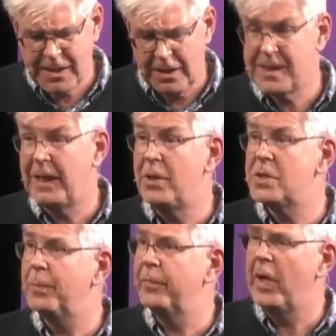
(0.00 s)
continue
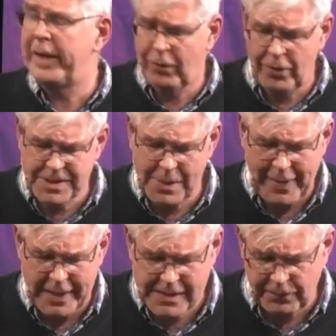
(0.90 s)
to provide 30
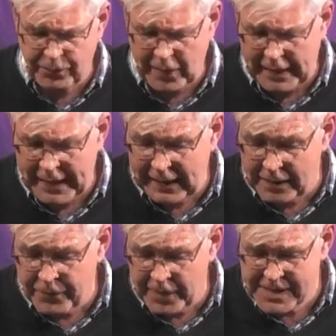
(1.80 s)
minutes of free legal
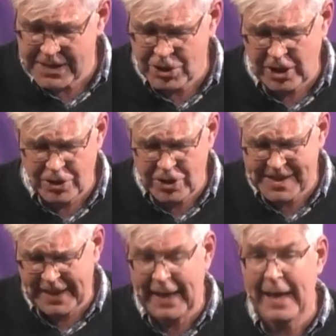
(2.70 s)
advice to
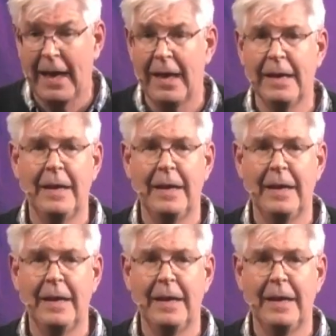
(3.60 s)
churches a year.